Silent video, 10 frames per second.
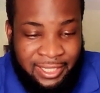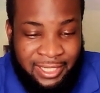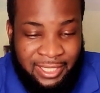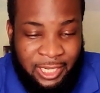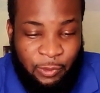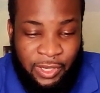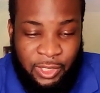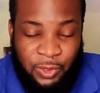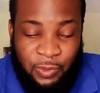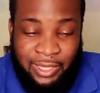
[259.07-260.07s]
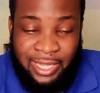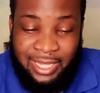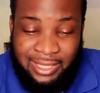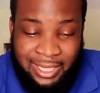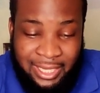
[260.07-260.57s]
They tell you where it's
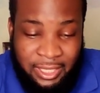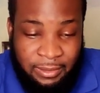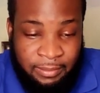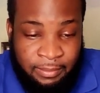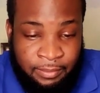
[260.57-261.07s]
located.